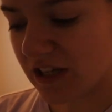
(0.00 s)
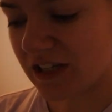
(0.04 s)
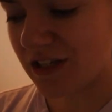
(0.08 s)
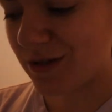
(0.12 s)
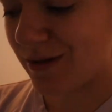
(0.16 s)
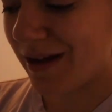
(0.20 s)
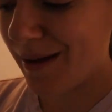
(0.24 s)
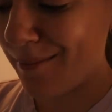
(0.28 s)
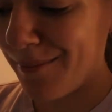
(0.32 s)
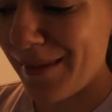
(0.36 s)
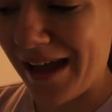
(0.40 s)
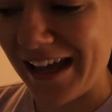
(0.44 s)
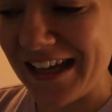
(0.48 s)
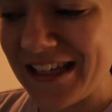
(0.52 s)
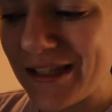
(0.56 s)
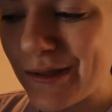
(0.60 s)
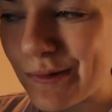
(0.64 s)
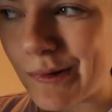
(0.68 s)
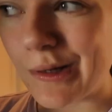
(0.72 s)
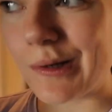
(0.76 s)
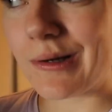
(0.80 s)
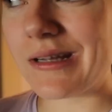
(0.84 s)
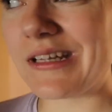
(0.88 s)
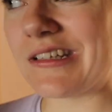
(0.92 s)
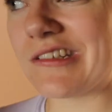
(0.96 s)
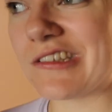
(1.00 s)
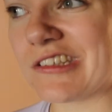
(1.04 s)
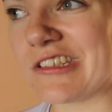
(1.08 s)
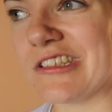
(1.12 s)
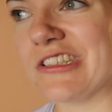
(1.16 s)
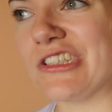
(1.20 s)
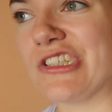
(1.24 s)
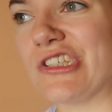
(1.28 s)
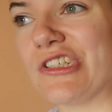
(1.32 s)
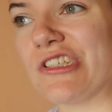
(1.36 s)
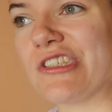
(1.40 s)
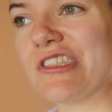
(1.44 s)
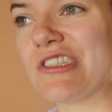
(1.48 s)
So I may as well
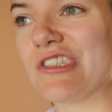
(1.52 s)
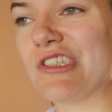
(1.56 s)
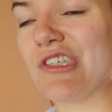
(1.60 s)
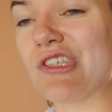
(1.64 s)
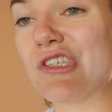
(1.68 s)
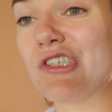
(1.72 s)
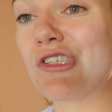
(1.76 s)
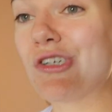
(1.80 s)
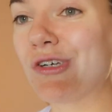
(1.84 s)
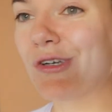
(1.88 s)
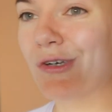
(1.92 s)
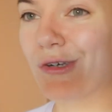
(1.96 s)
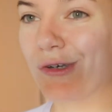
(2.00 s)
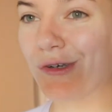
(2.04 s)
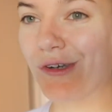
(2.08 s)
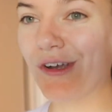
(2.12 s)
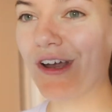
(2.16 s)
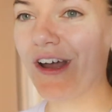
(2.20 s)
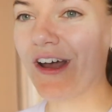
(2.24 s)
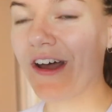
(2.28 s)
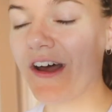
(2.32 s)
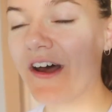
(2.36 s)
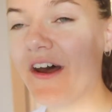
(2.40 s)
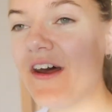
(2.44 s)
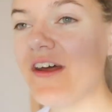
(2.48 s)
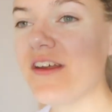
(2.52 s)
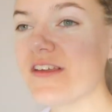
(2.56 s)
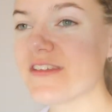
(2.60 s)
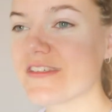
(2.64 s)
introduce you to her.